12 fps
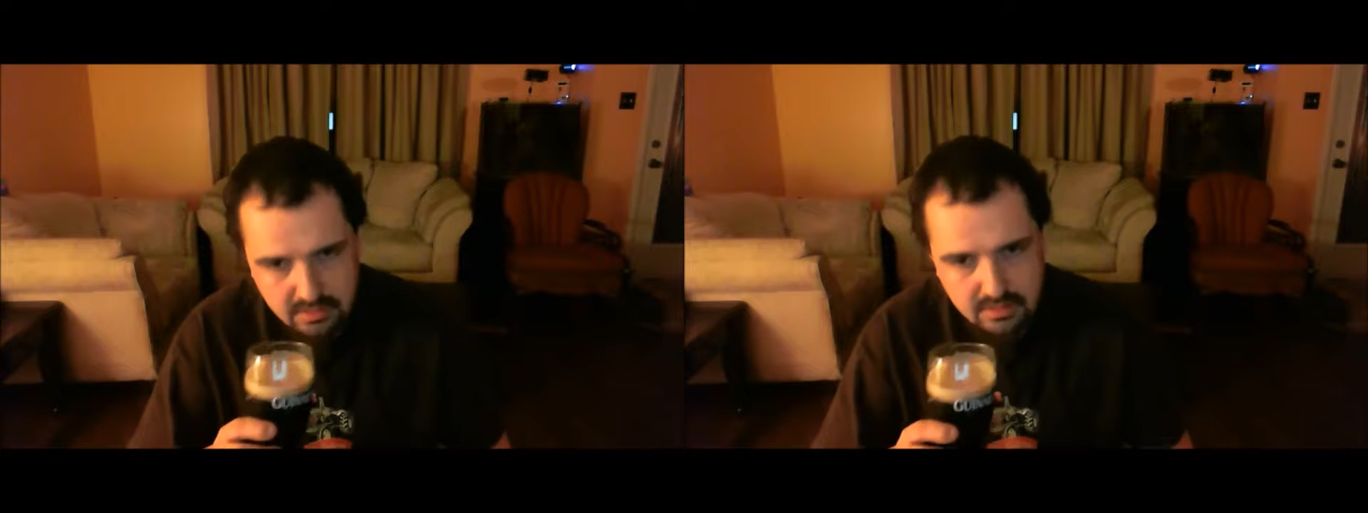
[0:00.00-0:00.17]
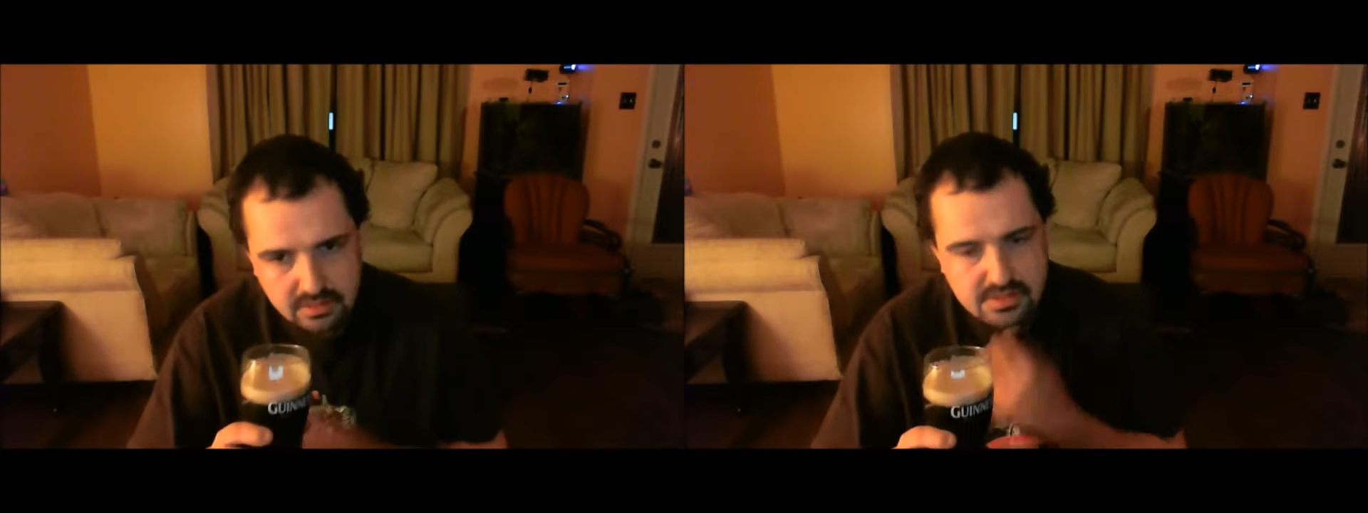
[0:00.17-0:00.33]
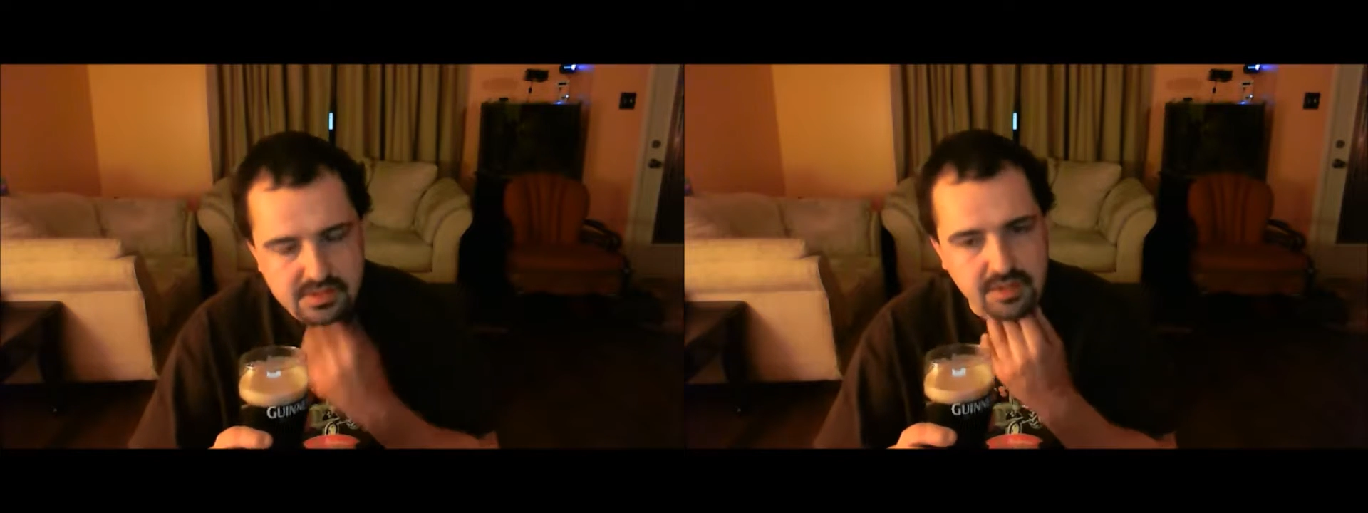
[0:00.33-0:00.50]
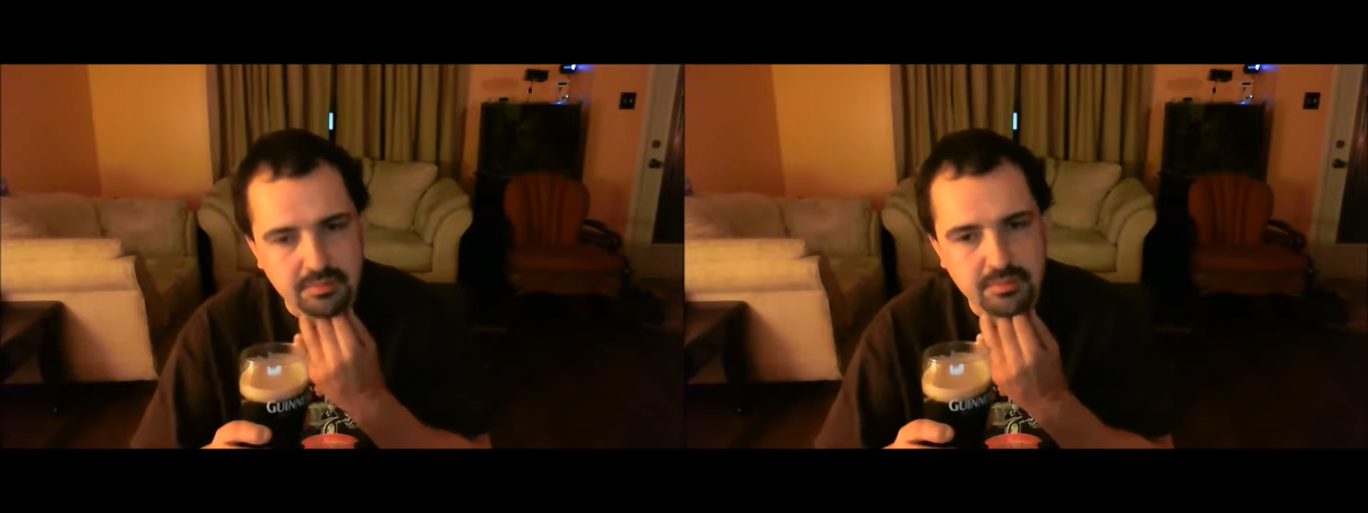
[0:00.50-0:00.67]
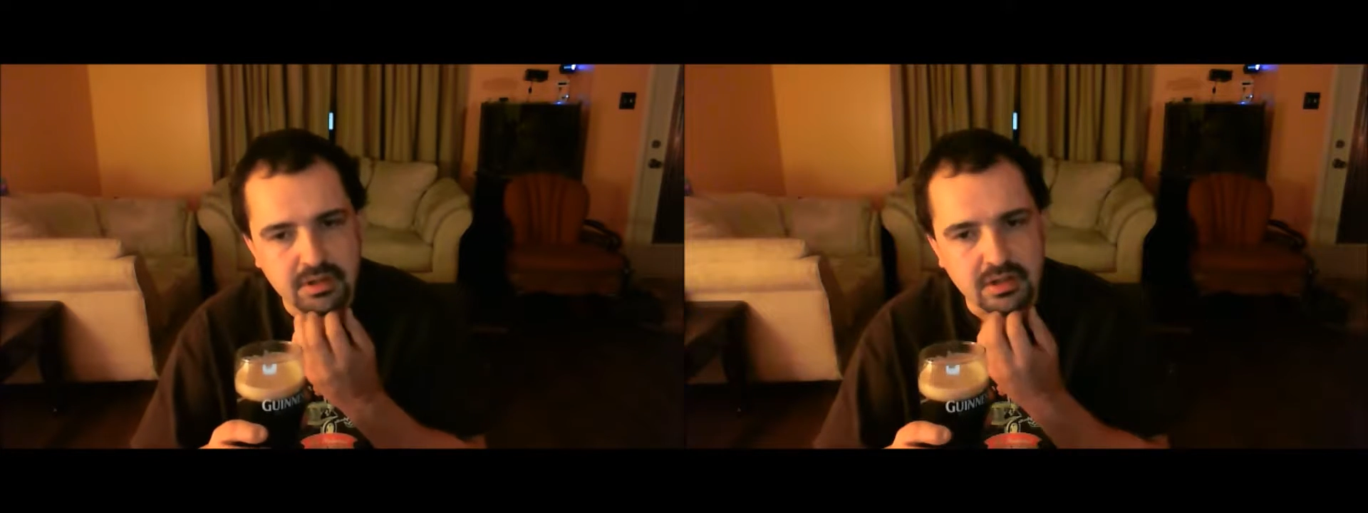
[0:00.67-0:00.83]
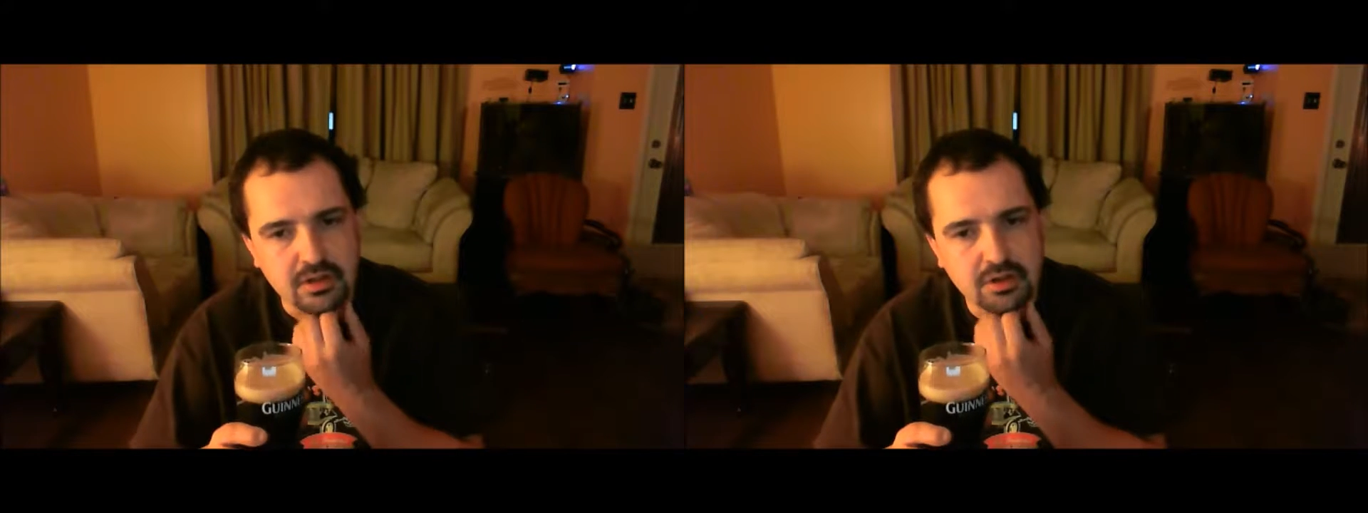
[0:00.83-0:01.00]
A slight bit
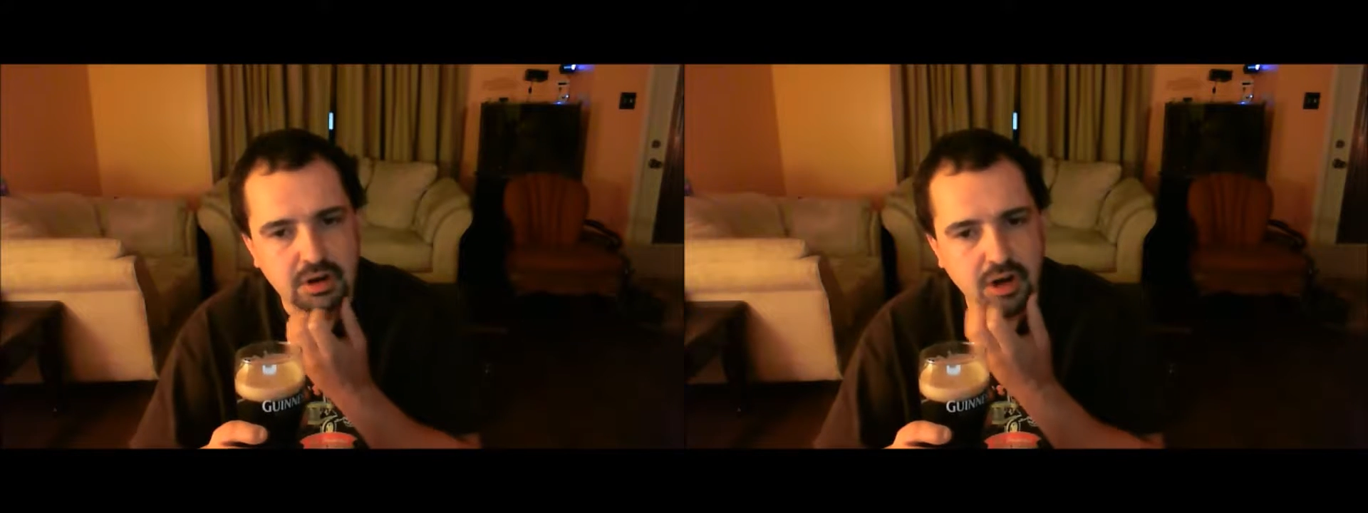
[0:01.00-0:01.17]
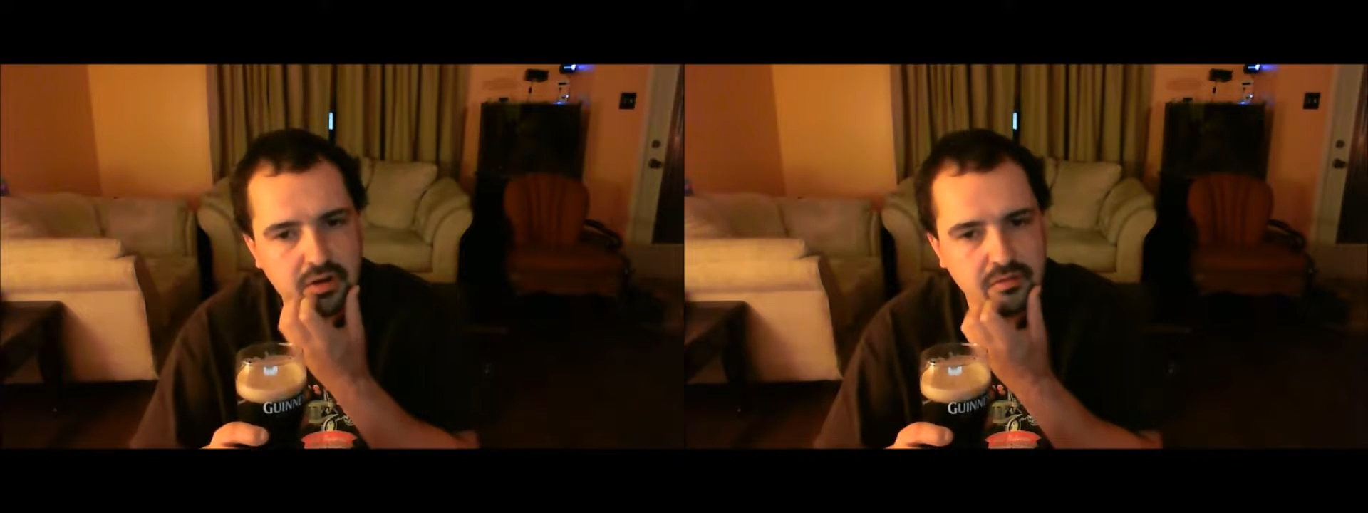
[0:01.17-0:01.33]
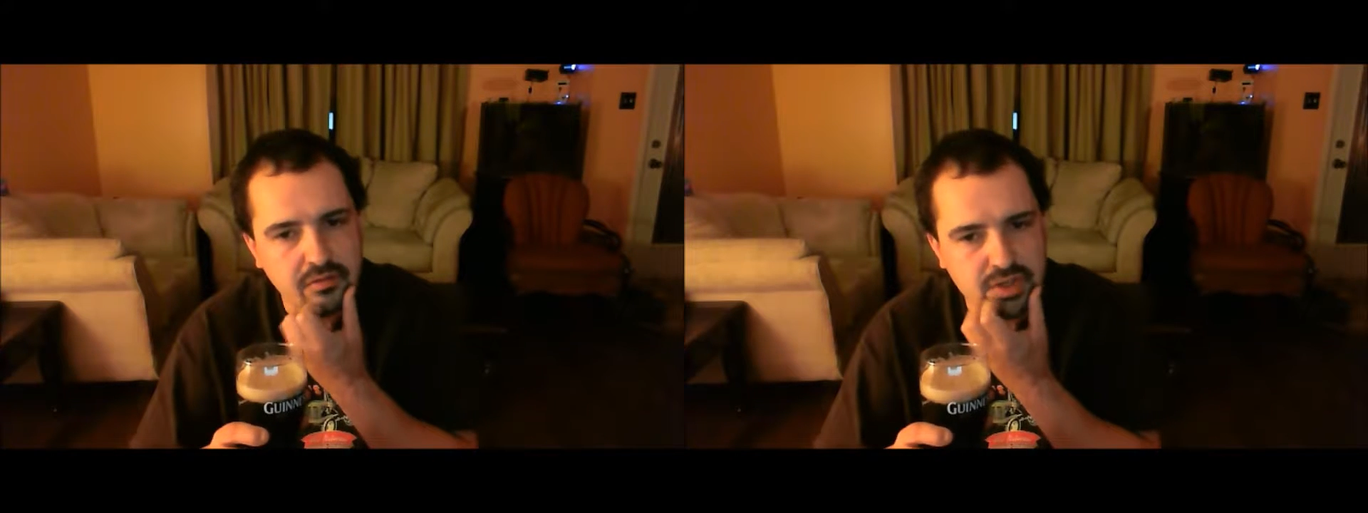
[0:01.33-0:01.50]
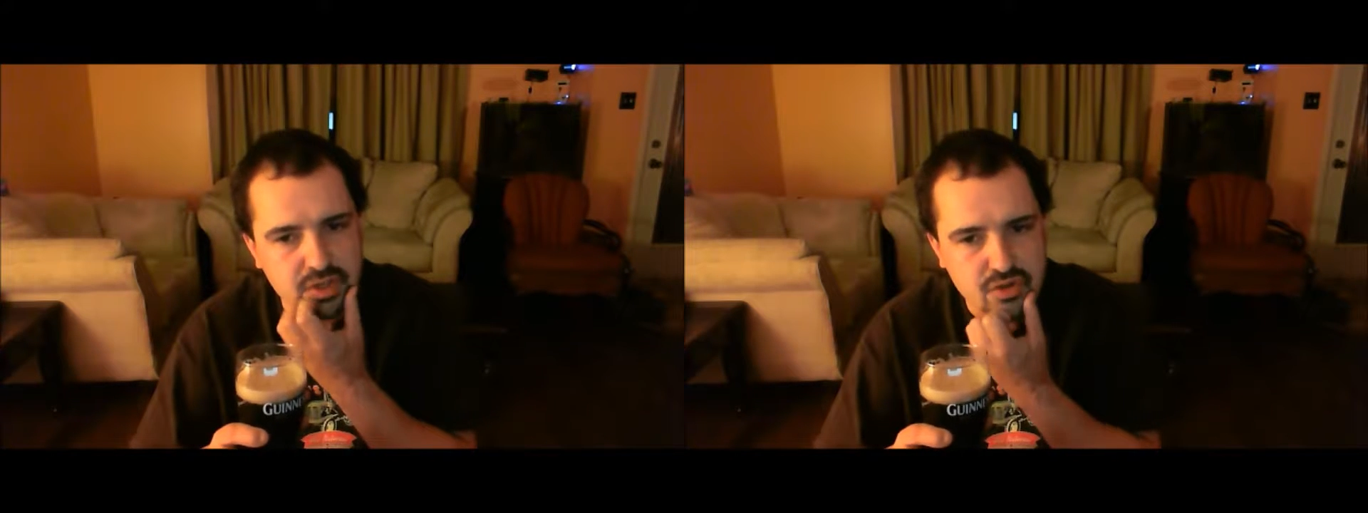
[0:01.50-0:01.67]
of coffee and